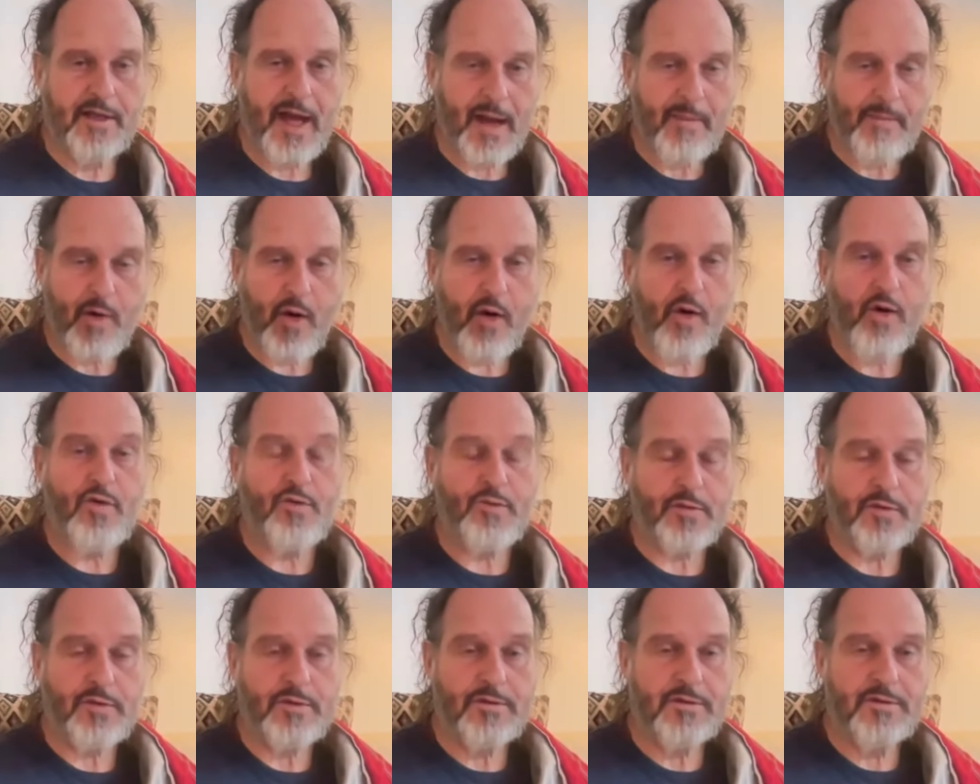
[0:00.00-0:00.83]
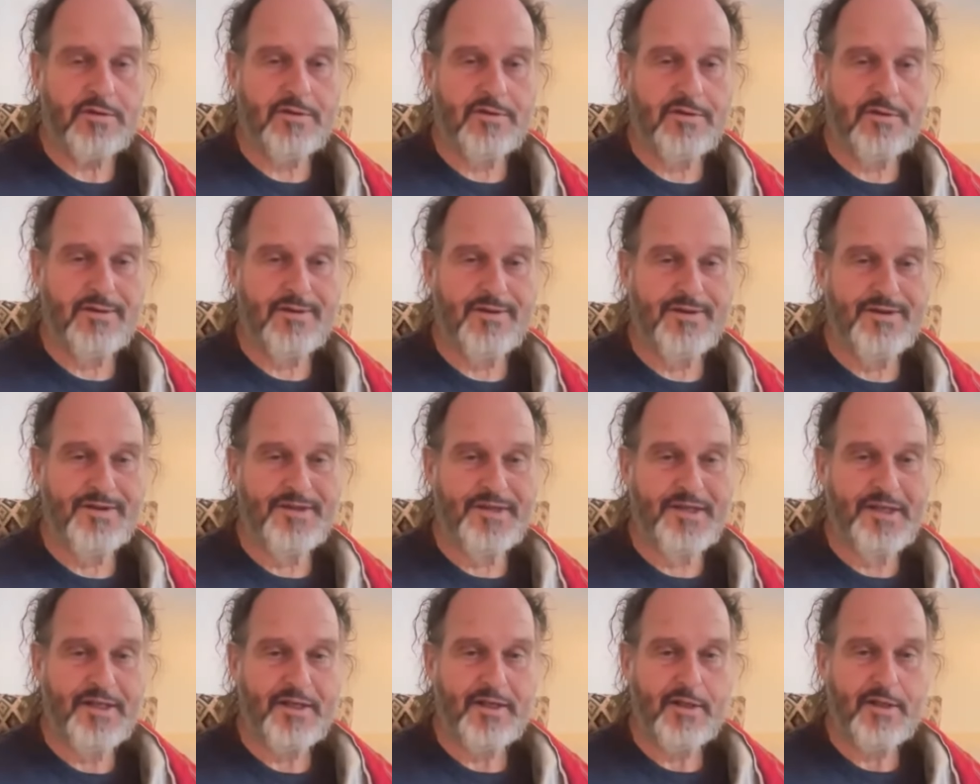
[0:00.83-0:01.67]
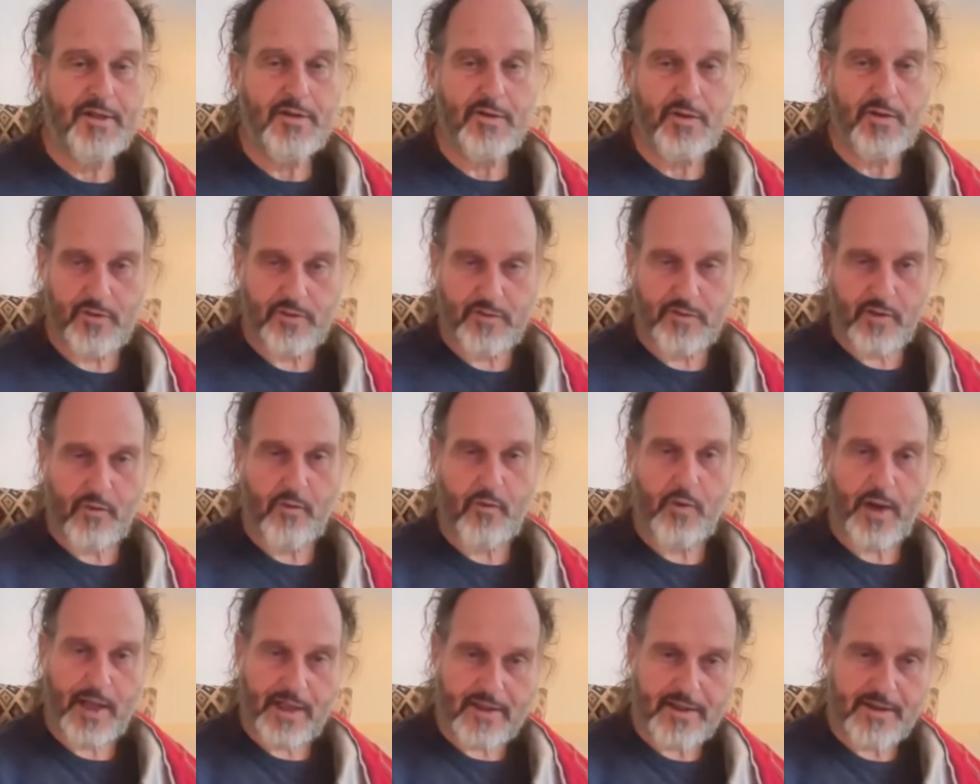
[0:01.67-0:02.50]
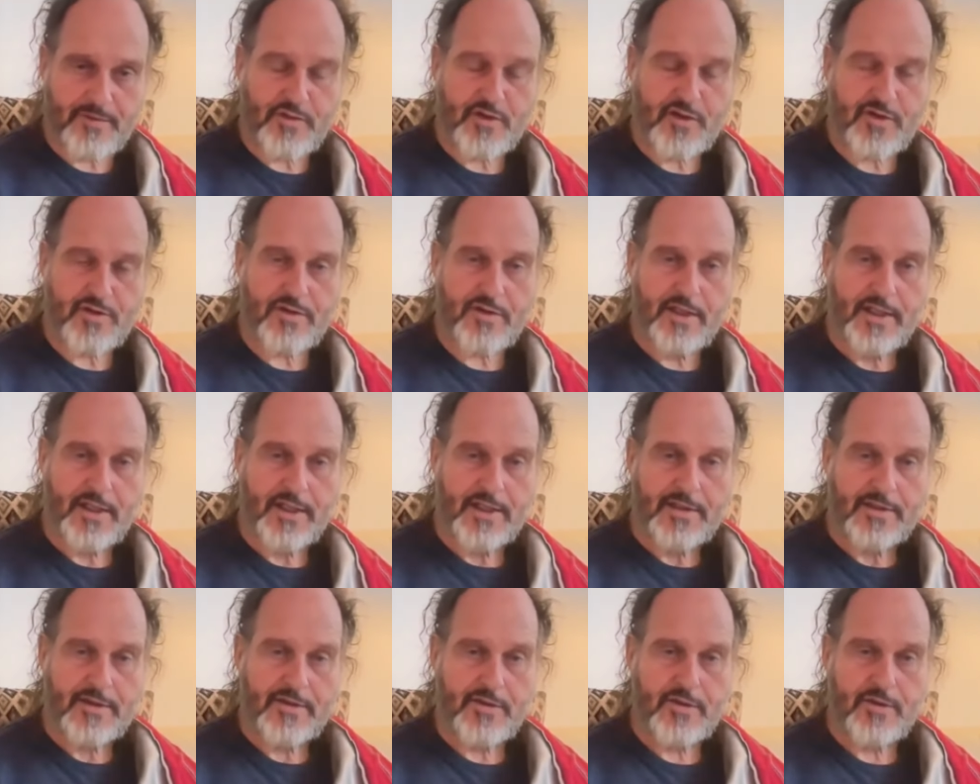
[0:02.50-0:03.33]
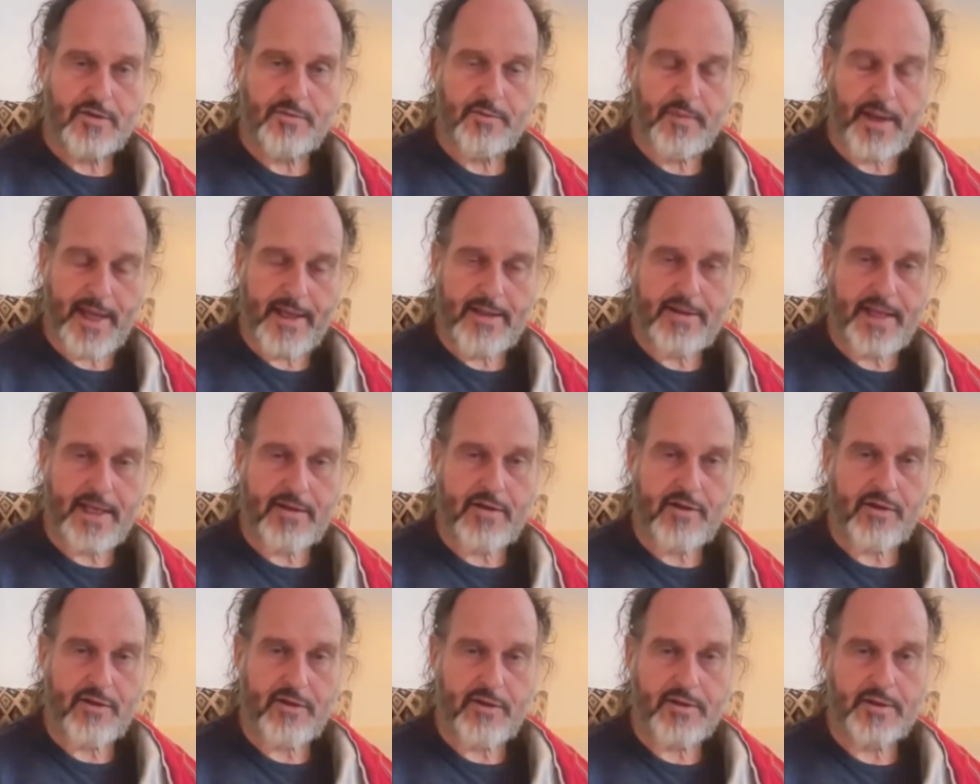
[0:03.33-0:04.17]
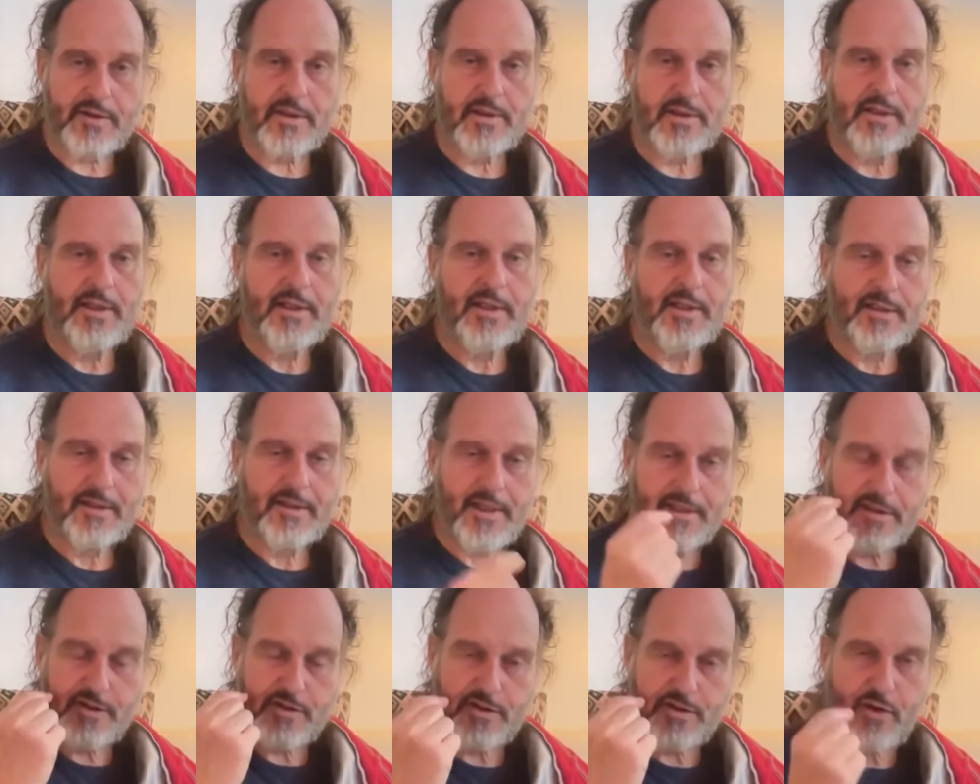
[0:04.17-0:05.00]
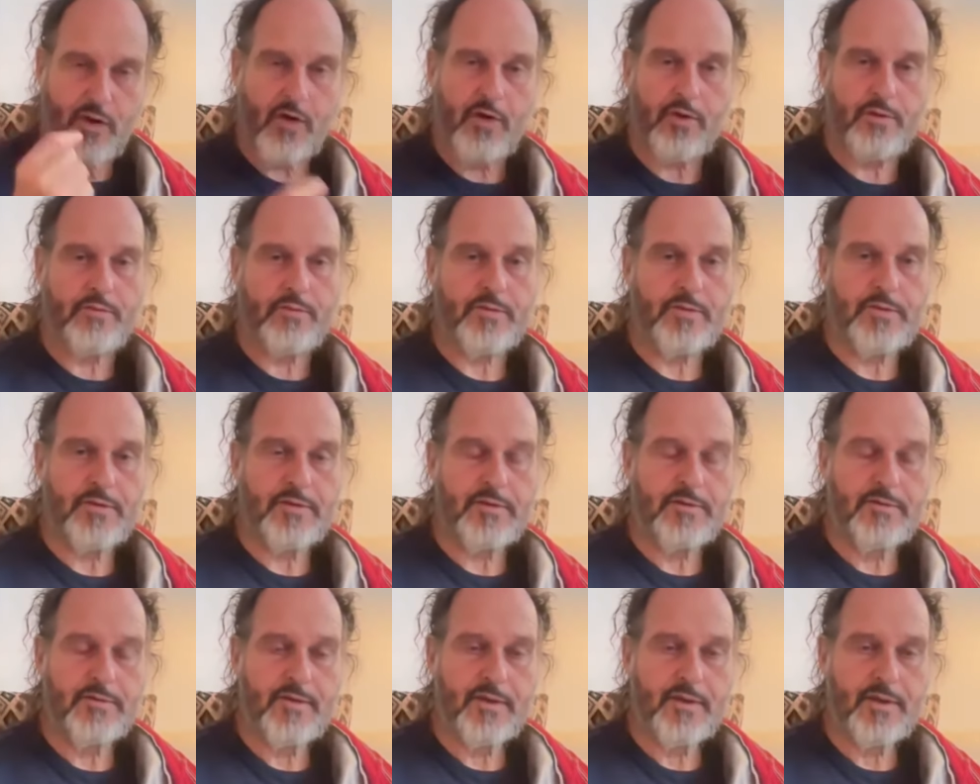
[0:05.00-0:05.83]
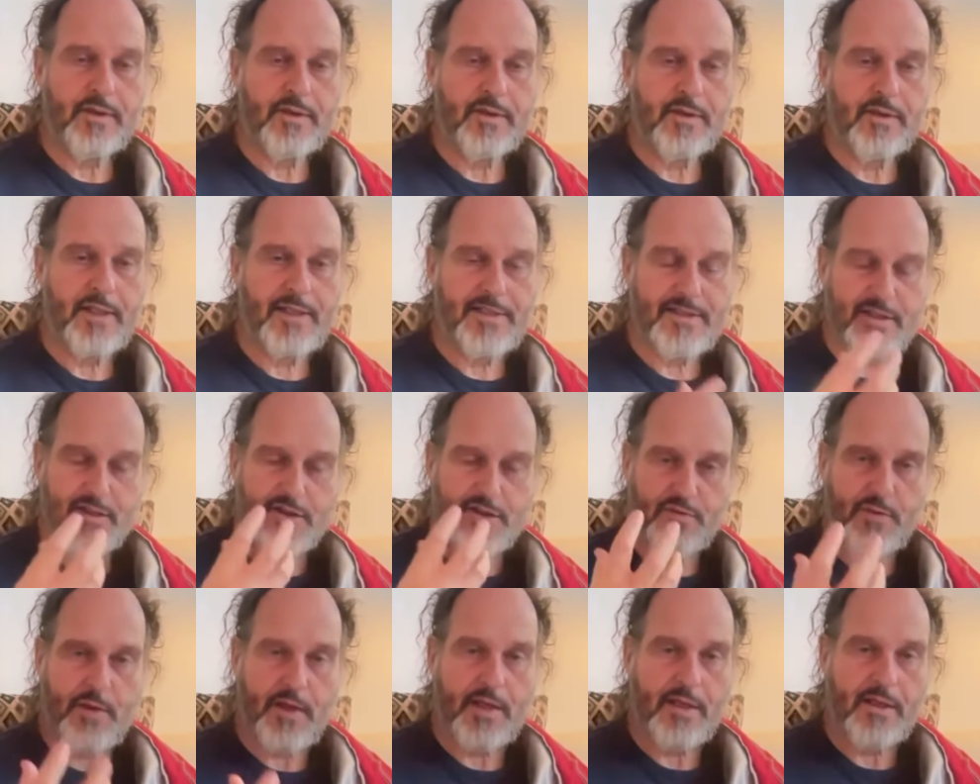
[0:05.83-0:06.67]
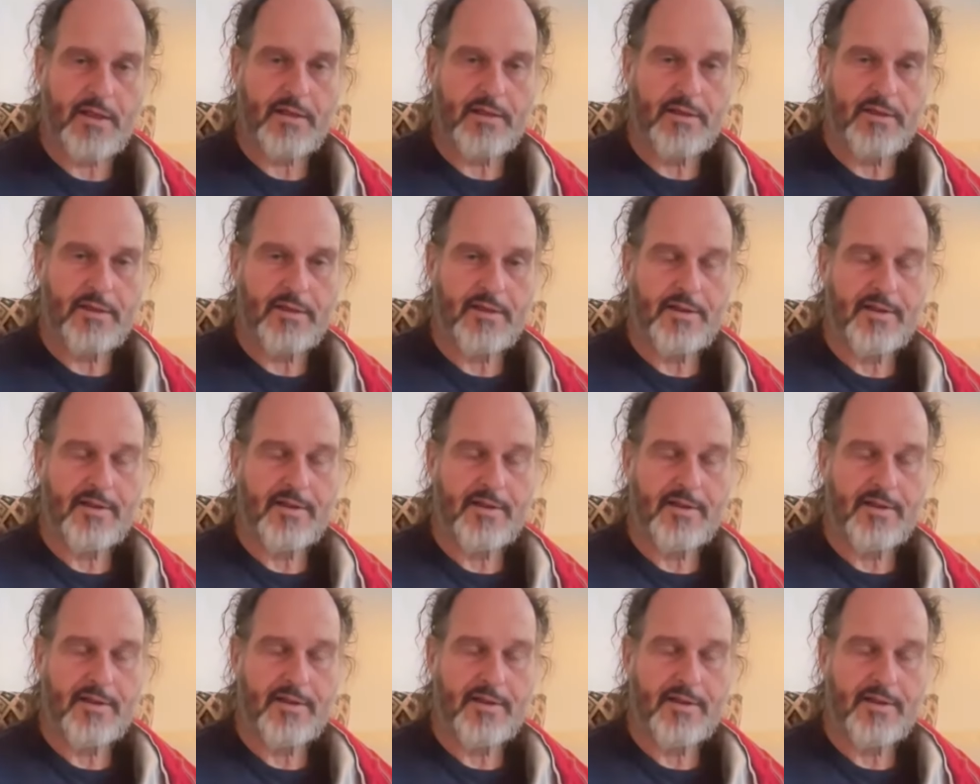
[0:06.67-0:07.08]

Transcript: I'm home. You're welcome to make that thought. This is home. This is me.